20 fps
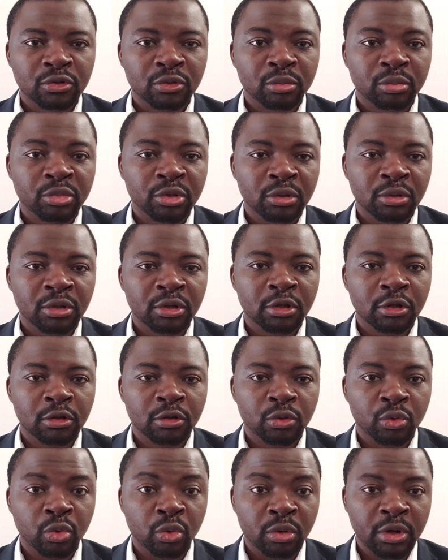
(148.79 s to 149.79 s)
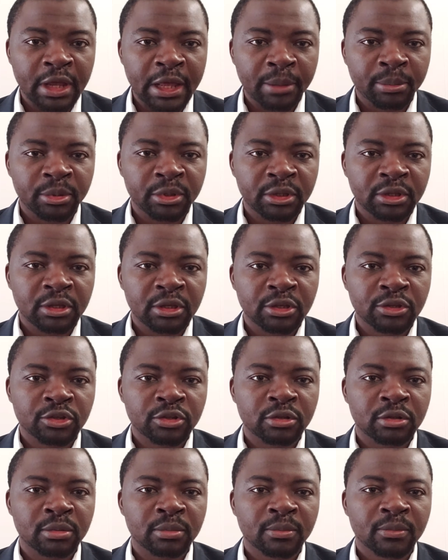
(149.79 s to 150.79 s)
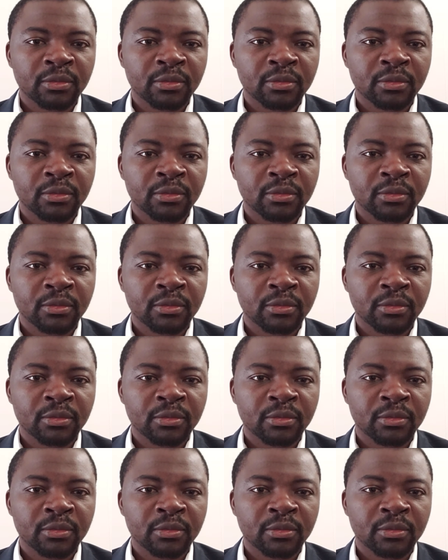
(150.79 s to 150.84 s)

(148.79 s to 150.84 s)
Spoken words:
to build a good application.